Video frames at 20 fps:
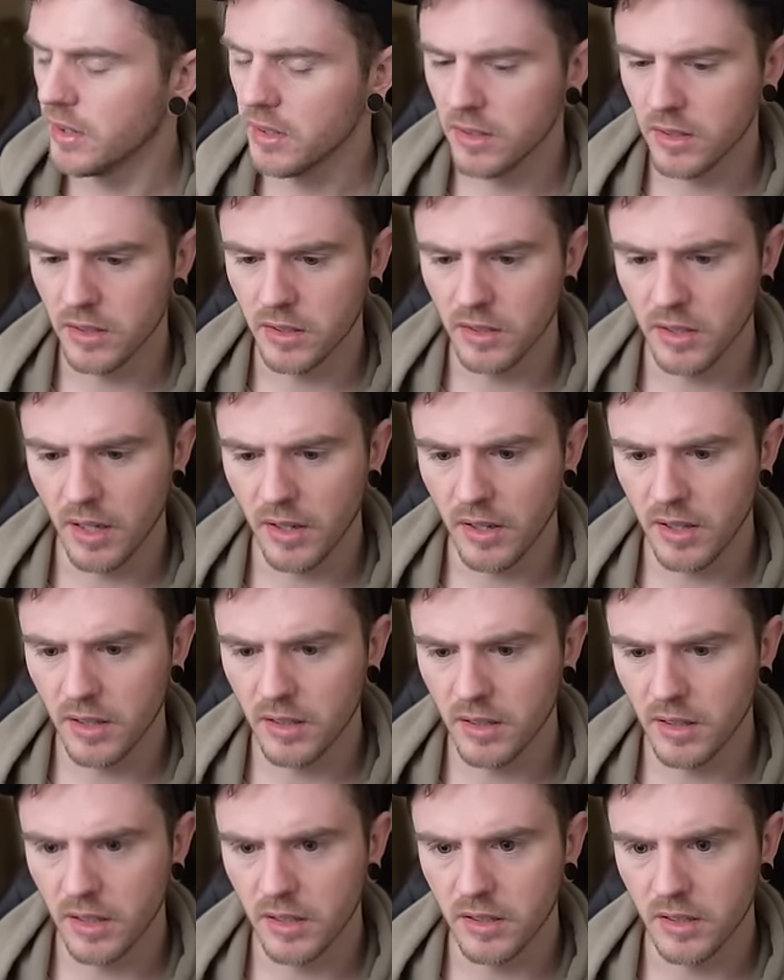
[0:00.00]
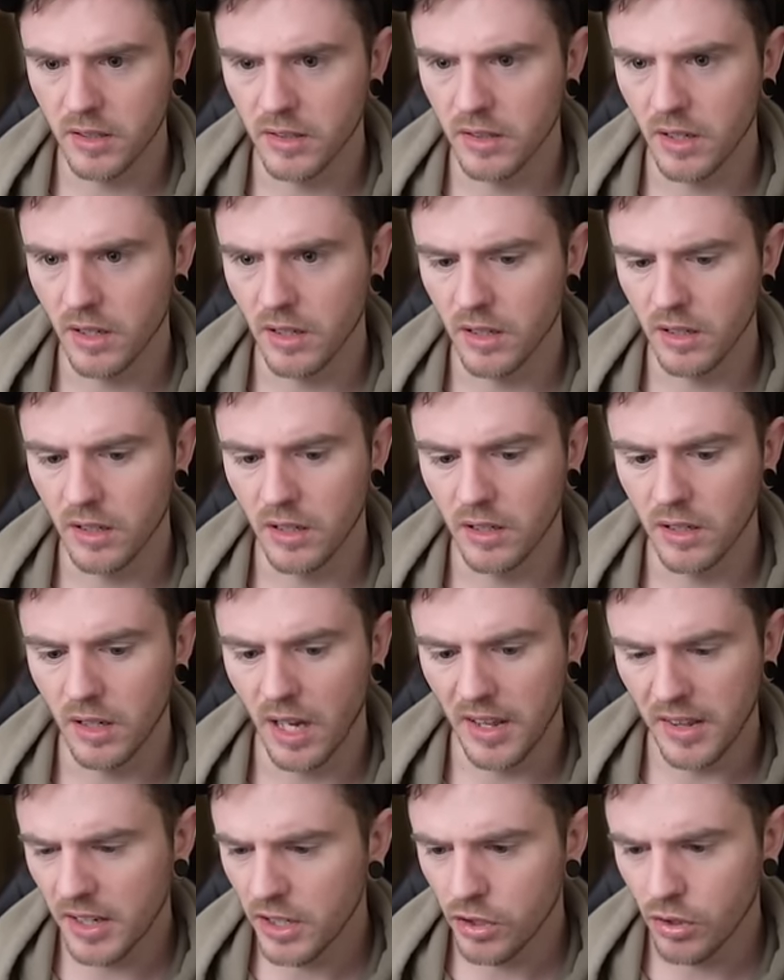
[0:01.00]

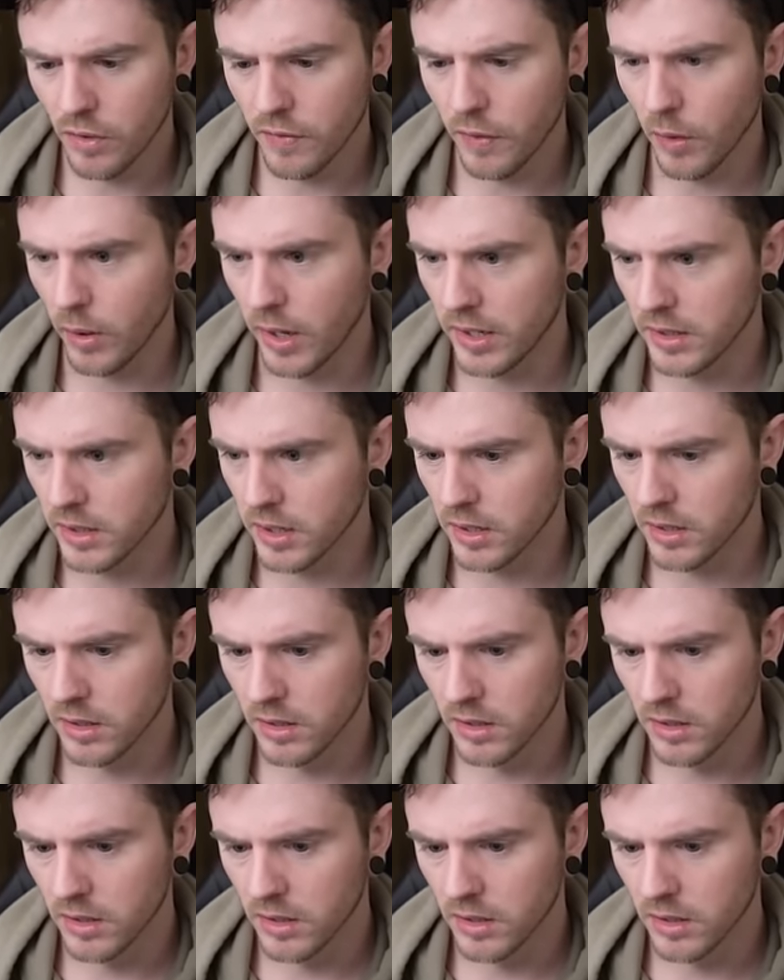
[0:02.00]
he should fold ace king.